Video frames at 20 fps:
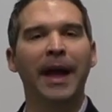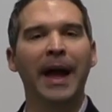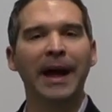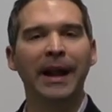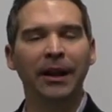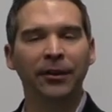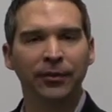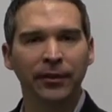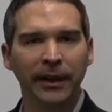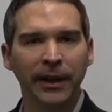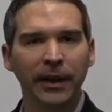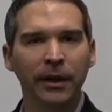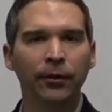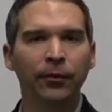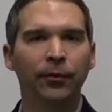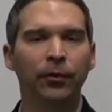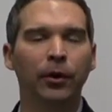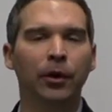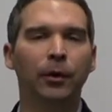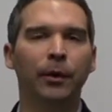and its
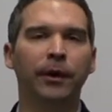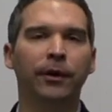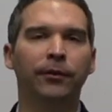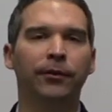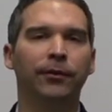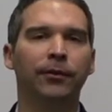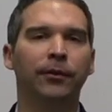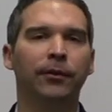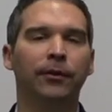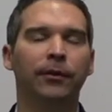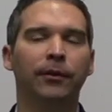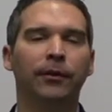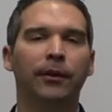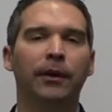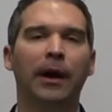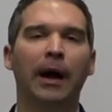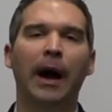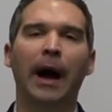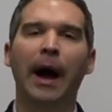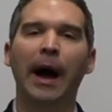influence
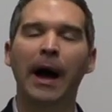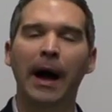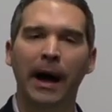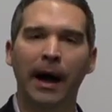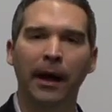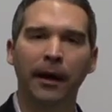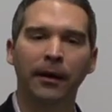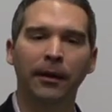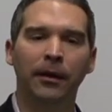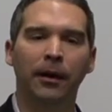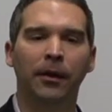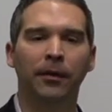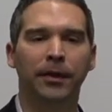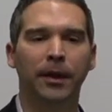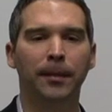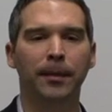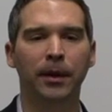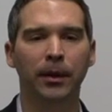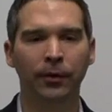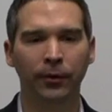on the
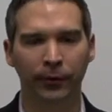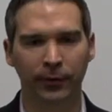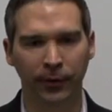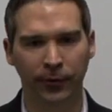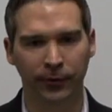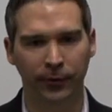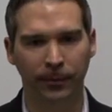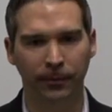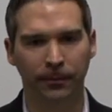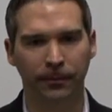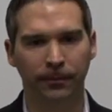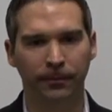immune system.